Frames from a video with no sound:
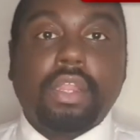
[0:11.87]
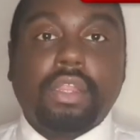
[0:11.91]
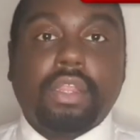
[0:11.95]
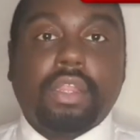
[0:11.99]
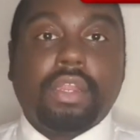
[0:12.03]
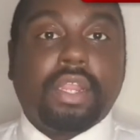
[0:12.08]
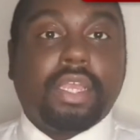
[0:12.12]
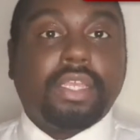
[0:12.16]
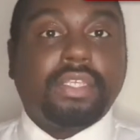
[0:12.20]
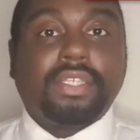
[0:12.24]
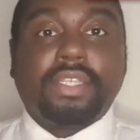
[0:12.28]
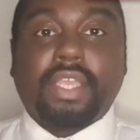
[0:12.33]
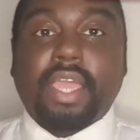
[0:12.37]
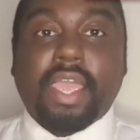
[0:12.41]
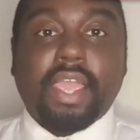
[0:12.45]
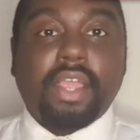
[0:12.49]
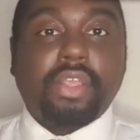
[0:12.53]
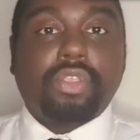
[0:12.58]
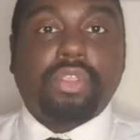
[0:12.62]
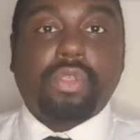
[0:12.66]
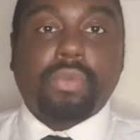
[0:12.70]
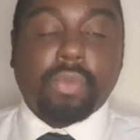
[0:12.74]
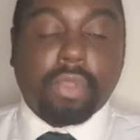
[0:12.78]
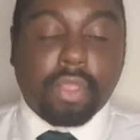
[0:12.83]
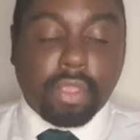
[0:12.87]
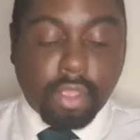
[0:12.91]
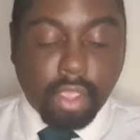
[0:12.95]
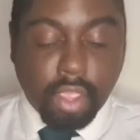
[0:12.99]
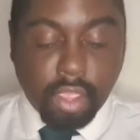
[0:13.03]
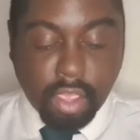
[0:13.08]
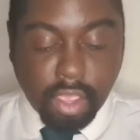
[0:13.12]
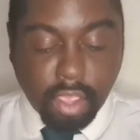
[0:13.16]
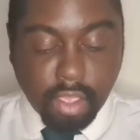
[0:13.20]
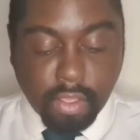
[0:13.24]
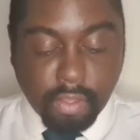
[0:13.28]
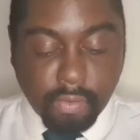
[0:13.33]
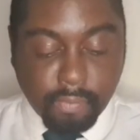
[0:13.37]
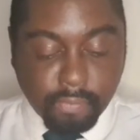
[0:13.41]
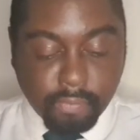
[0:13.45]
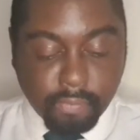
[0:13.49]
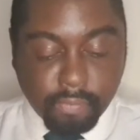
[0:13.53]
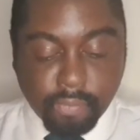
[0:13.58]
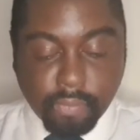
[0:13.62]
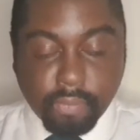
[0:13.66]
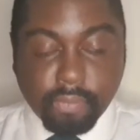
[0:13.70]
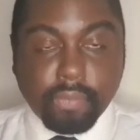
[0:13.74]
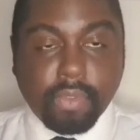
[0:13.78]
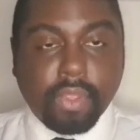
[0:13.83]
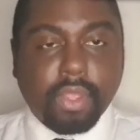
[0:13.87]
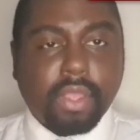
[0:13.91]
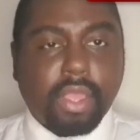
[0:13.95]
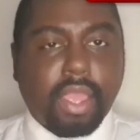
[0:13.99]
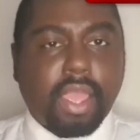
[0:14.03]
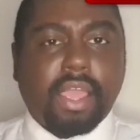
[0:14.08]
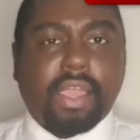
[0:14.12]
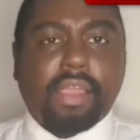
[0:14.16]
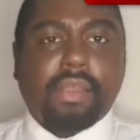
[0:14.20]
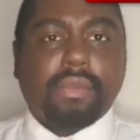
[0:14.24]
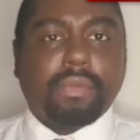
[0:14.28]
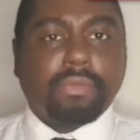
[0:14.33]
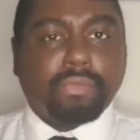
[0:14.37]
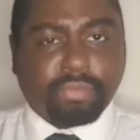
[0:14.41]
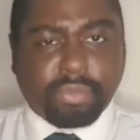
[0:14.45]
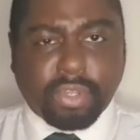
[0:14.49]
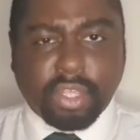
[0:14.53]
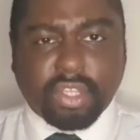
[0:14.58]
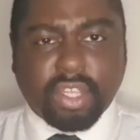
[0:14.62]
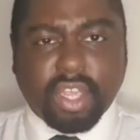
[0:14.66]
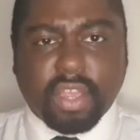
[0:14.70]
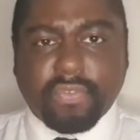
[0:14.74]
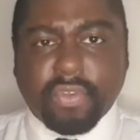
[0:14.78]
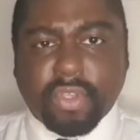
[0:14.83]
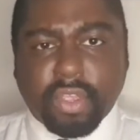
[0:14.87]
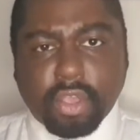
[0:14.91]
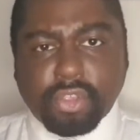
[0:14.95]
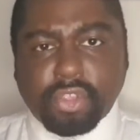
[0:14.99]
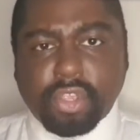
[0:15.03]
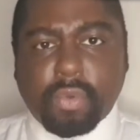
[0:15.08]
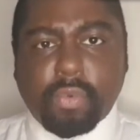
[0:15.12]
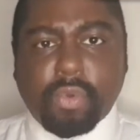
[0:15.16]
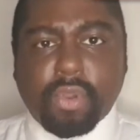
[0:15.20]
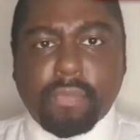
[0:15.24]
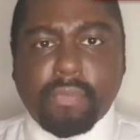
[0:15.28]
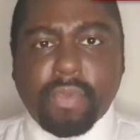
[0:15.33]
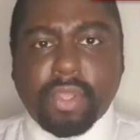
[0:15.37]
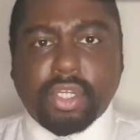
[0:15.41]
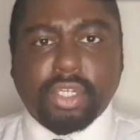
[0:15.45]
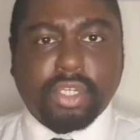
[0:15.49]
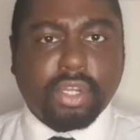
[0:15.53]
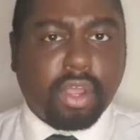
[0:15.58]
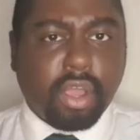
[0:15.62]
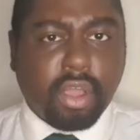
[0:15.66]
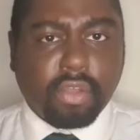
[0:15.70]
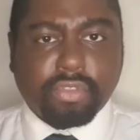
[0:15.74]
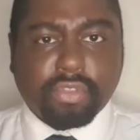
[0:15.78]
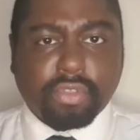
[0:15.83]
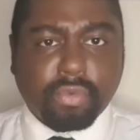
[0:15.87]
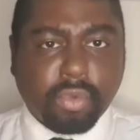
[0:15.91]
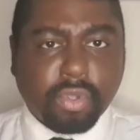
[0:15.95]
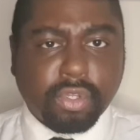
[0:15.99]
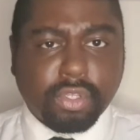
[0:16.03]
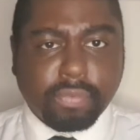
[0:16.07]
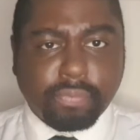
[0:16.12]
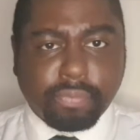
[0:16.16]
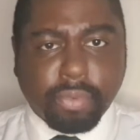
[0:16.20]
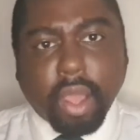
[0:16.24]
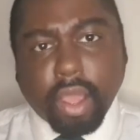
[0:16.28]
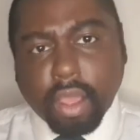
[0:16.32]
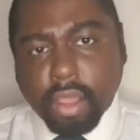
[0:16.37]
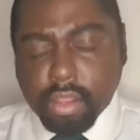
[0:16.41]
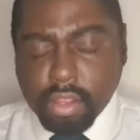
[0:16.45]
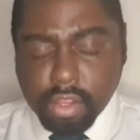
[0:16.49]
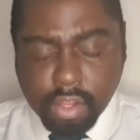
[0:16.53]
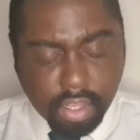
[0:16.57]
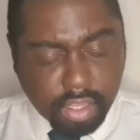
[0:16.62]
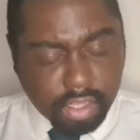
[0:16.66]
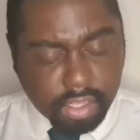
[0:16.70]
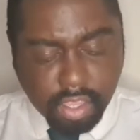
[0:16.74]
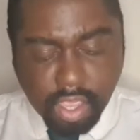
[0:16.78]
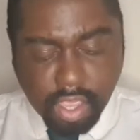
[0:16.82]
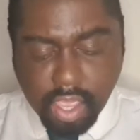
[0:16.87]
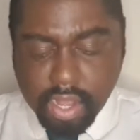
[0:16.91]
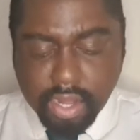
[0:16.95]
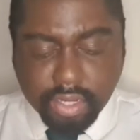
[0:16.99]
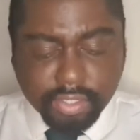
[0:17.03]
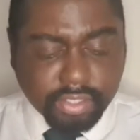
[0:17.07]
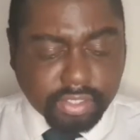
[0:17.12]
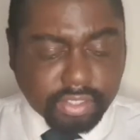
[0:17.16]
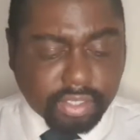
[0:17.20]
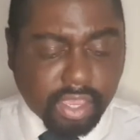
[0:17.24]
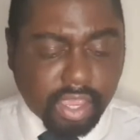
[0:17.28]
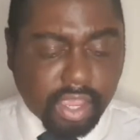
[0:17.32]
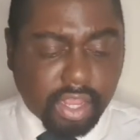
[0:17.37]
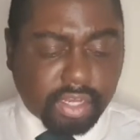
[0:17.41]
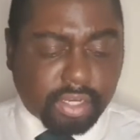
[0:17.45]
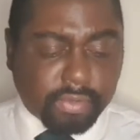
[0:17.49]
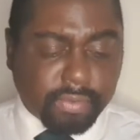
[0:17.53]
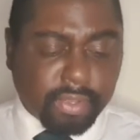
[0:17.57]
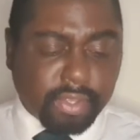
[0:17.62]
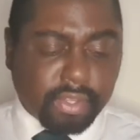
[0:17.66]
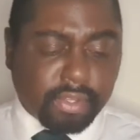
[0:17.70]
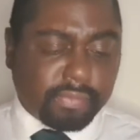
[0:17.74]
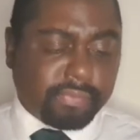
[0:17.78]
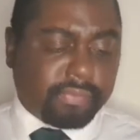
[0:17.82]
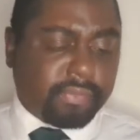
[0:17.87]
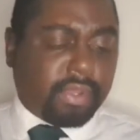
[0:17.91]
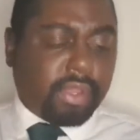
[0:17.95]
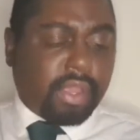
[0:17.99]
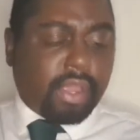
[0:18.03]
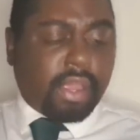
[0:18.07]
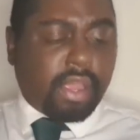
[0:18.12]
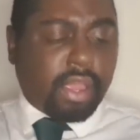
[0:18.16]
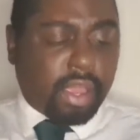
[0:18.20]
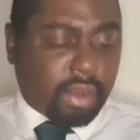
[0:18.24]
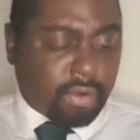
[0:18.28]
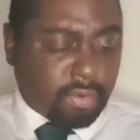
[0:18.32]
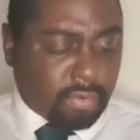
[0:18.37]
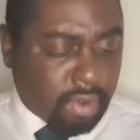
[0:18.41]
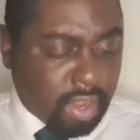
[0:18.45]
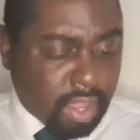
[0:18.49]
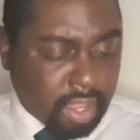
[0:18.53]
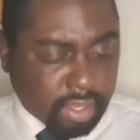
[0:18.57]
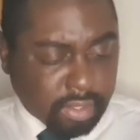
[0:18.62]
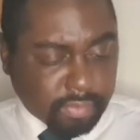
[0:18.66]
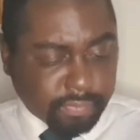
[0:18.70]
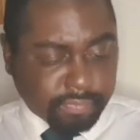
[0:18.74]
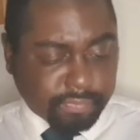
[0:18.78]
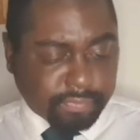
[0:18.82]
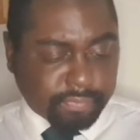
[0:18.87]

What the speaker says: Let's get into it. There's something else I want to mention afterwards, but yeah, let's just get into it. All right.